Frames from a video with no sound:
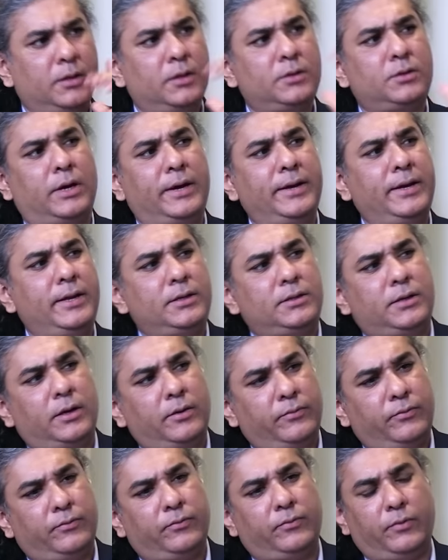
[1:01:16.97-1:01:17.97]
The Chinese
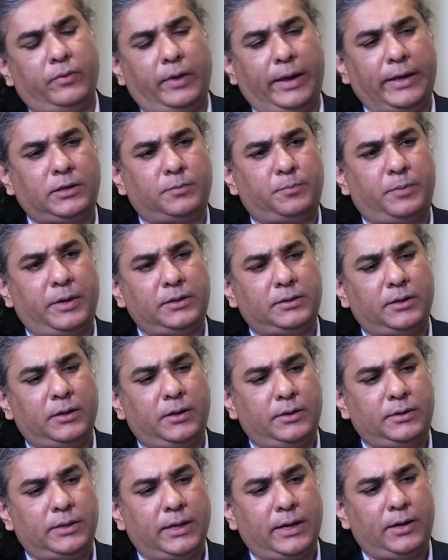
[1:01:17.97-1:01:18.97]
have expressed
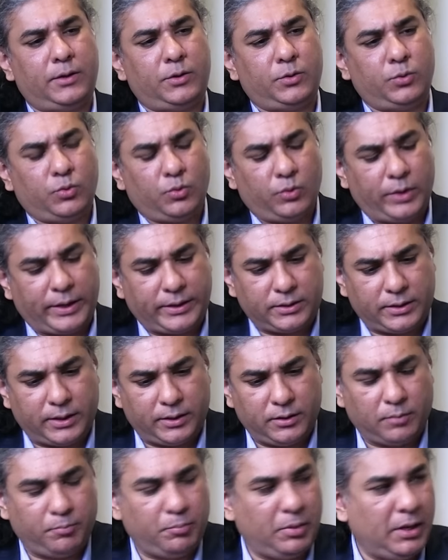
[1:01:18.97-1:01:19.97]
their desire to
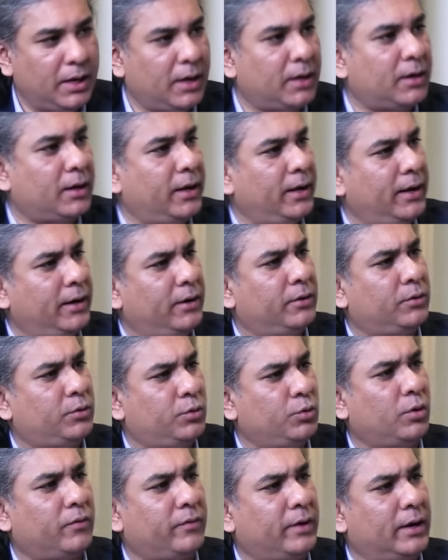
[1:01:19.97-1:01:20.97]
extend the BRI
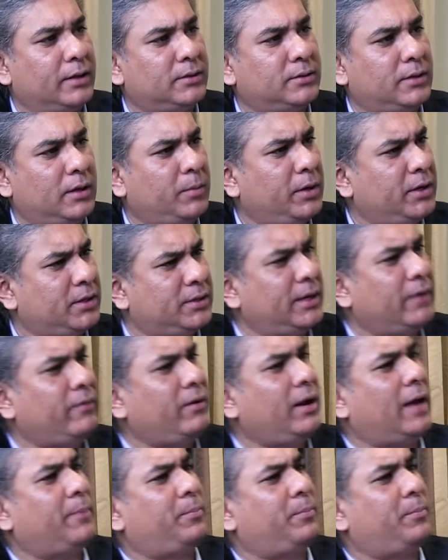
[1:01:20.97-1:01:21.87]
through Afghanistan, but it's never